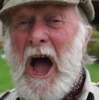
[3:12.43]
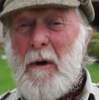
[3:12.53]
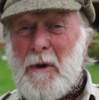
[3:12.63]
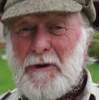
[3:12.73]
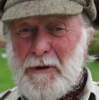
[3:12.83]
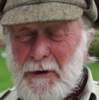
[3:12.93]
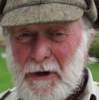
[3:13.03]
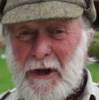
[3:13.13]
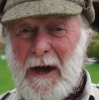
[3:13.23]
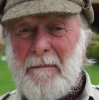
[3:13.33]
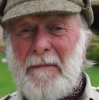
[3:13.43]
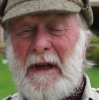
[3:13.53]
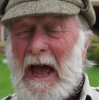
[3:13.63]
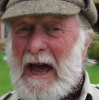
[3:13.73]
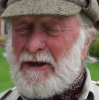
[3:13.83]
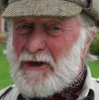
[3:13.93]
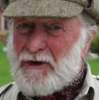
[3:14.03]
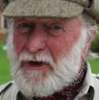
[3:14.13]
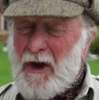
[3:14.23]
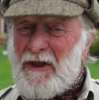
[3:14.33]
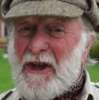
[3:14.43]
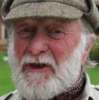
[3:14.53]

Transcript: I want you to come and enjoy the